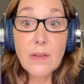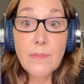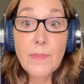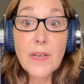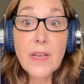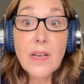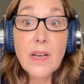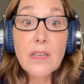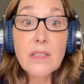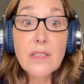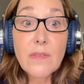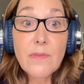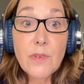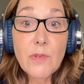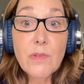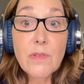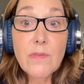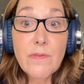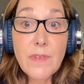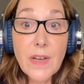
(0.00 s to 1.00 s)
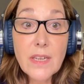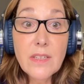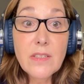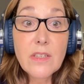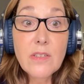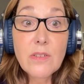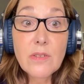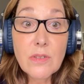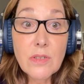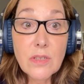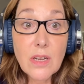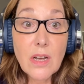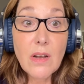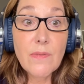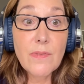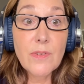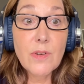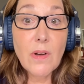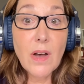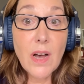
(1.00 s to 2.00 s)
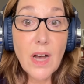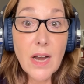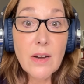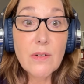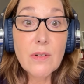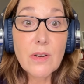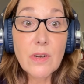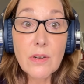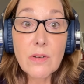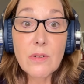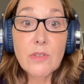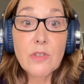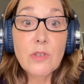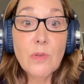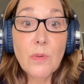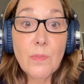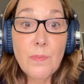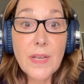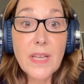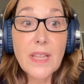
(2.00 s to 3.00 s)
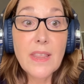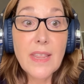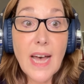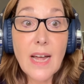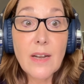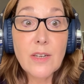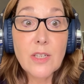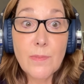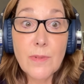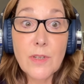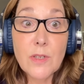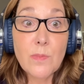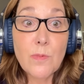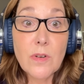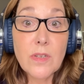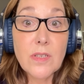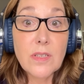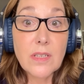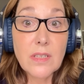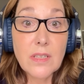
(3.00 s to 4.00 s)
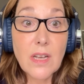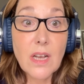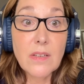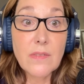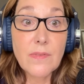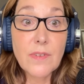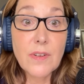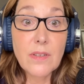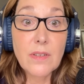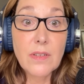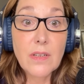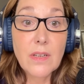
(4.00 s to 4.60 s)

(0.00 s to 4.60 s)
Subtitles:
Because if you invest in yourself and you hire a coach, you'll be that much more successful.